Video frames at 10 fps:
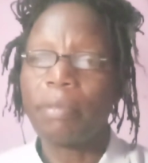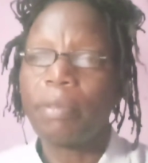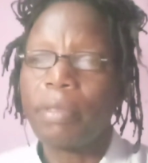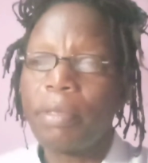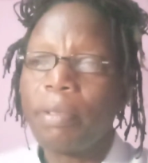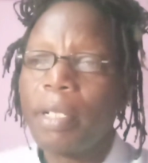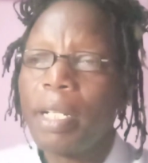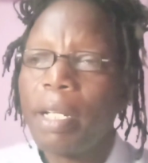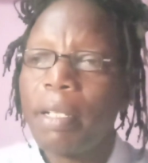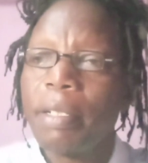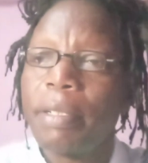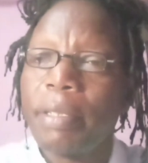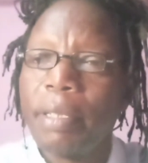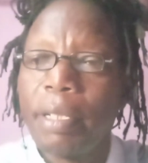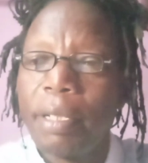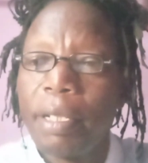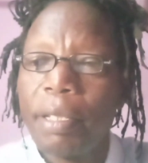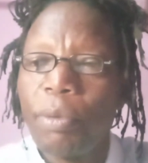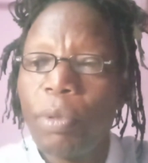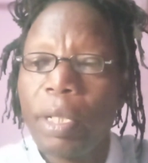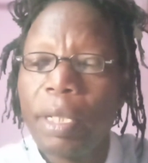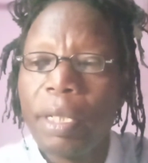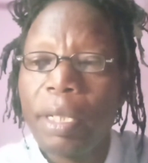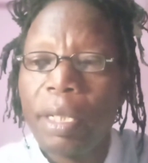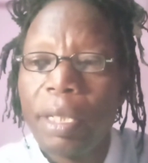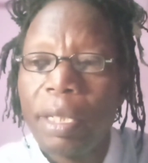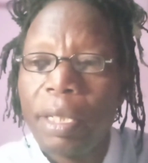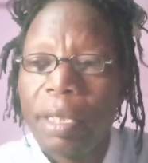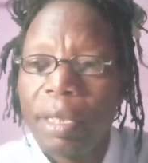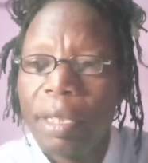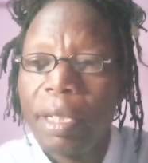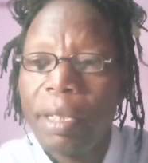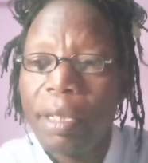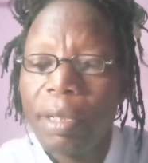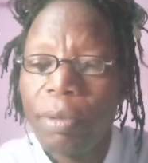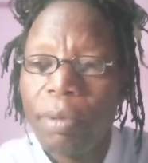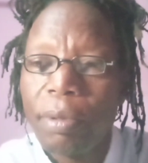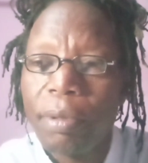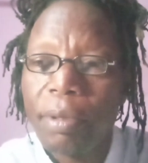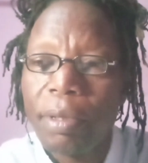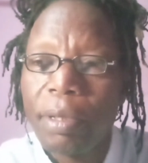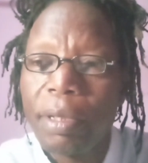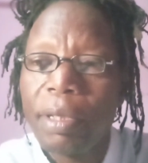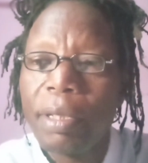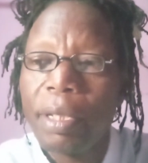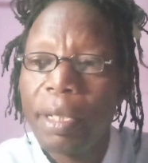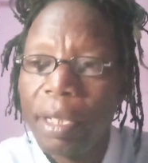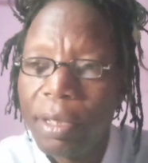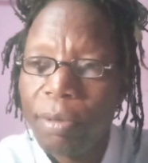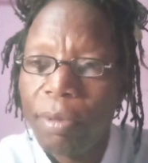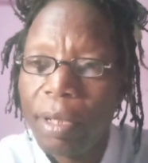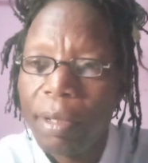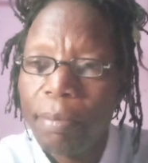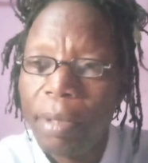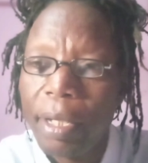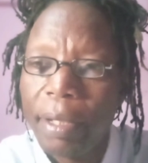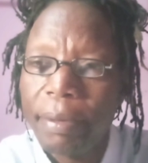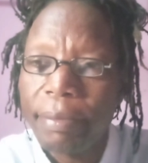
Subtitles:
See you later in another one. Yeah, in the next one. Bye.